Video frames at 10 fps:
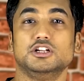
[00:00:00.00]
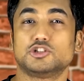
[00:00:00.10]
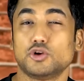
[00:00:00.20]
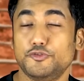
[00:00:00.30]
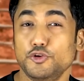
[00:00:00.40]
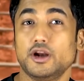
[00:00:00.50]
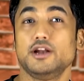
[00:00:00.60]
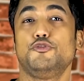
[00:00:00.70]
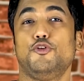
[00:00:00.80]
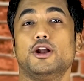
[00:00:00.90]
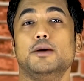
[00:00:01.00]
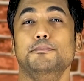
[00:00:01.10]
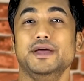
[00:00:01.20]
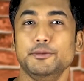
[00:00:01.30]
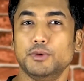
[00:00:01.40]
So if you're in for a
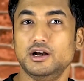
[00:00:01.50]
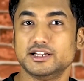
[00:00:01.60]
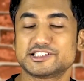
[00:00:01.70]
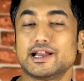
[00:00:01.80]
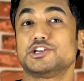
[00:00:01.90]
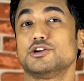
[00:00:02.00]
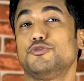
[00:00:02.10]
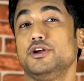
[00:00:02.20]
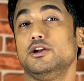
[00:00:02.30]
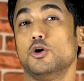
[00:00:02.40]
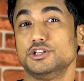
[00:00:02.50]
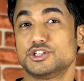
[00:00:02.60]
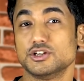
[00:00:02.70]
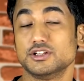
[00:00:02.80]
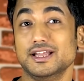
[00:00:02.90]
minimal distraction free
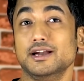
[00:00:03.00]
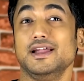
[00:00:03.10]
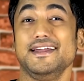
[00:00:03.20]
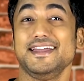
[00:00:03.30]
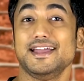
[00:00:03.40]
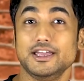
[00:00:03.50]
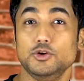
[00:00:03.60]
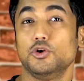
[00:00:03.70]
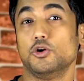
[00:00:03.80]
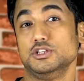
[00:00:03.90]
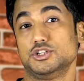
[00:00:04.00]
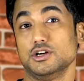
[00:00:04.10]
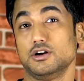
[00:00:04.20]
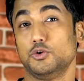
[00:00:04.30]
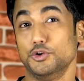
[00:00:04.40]
launcher, then AIO
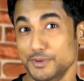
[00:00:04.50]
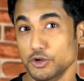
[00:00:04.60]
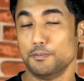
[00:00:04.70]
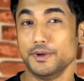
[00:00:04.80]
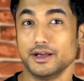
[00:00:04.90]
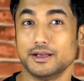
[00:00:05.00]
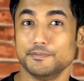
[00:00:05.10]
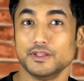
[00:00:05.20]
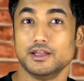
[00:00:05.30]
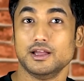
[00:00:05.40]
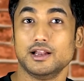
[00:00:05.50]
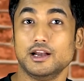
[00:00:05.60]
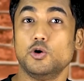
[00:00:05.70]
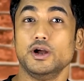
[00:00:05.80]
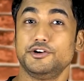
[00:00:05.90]
launcher could be your pick.
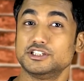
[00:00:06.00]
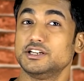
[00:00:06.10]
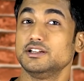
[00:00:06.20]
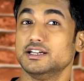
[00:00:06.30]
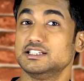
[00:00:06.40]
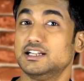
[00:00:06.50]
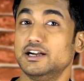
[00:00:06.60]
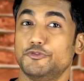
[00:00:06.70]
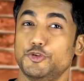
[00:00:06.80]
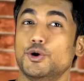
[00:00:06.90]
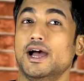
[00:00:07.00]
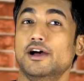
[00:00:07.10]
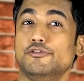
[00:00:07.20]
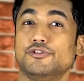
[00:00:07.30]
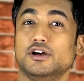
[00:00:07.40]
Now, interesting thing is that if you
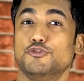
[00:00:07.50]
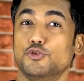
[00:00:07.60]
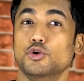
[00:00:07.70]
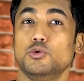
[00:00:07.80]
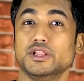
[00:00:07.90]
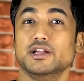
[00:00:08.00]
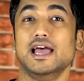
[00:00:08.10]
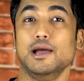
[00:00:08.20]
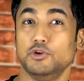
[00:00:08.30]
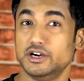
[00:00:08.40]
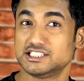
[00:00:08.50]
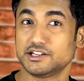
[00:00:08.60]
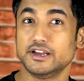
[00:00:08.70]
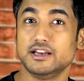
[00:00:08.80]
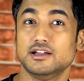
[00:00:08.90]
have a phone with an AMOLED
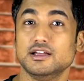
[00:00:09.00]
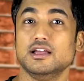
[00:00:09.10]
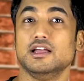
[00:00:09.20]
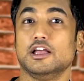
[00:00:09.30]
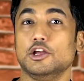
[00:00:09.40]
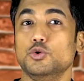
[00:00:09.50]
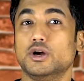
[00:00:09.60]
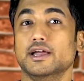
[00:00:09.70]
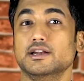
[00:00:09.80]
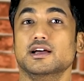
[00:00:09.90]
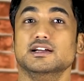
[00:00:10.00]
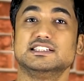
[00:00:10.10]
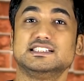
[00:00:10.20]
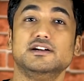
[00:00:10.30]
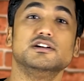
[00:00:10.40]
screen, you can
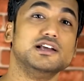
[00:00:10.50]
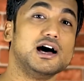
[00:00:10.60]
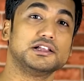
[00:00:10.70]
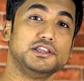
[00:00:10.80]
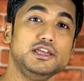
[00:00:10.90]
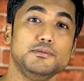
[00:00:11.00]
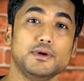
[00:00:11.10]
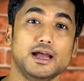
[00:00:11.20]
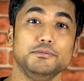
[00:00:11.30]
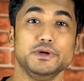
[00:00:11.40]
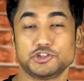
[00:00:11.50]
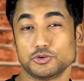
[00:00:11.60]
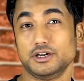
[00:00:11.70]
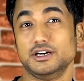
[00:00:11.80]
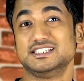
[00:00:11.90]
set a dark theme and make
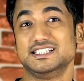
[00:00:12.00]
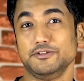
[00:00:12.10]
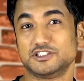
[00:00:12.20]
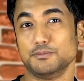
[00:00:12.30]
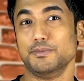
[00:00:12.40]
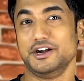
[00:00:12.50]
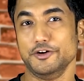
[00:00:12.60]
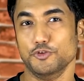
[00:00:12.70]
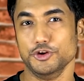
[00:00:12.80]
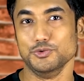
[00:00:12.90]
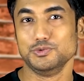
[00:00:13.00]
sure that it saves some battery for you.